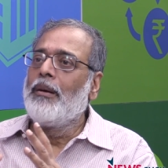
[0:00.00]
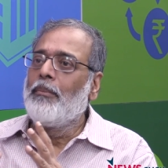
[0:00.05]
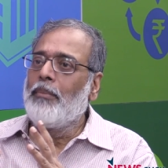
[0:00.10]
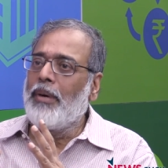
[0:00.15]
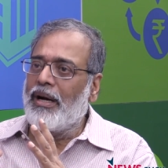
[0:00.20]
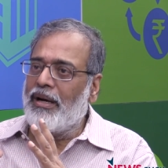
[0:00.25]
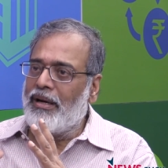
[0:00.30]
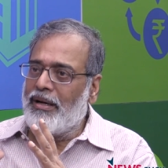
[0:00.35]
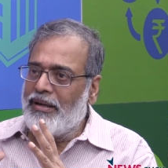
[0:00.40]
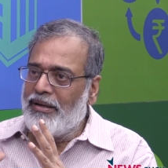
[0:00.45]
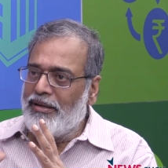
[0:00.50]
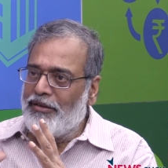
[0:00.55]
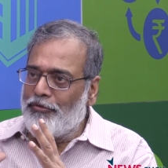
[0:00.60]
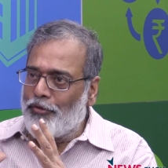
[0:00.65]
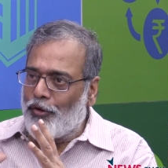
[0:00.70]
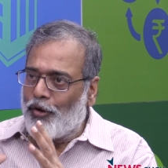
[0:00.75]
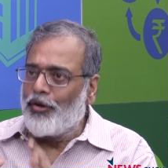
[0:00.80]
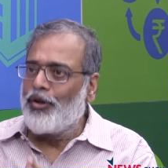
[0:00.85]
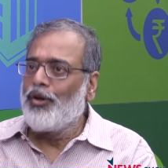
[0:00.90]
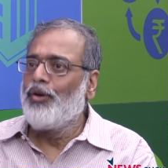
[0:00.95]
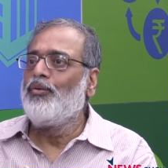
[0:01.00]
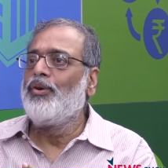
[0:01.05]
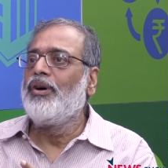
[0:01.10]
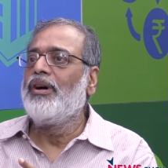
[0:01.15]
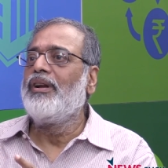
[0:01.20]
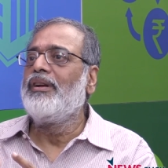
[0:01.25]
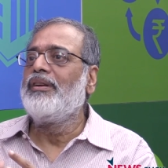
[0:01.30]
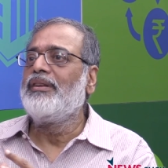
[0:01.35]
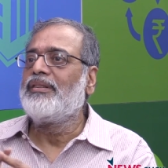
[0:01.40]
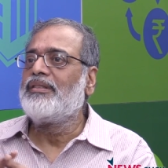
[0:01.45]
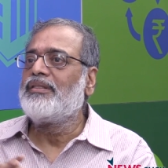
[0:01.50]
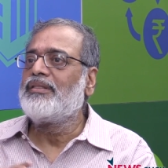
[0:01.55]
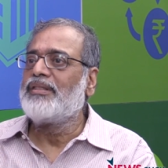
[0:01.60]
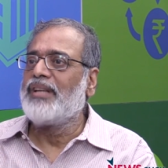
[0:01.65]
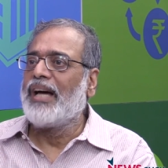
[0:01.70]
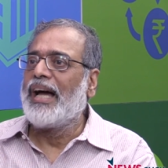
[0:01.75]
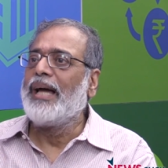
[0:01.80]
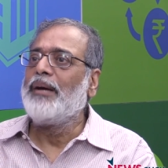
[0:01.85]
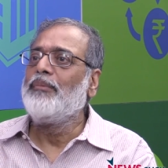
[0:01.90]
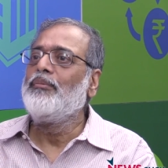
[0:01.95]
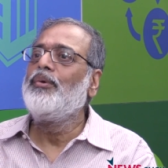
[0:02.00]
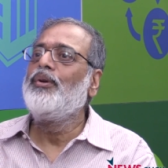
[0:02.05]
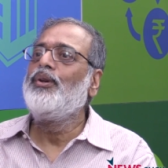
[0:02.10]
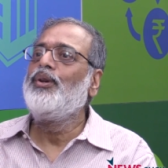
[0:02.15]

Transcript: But for the world, it's time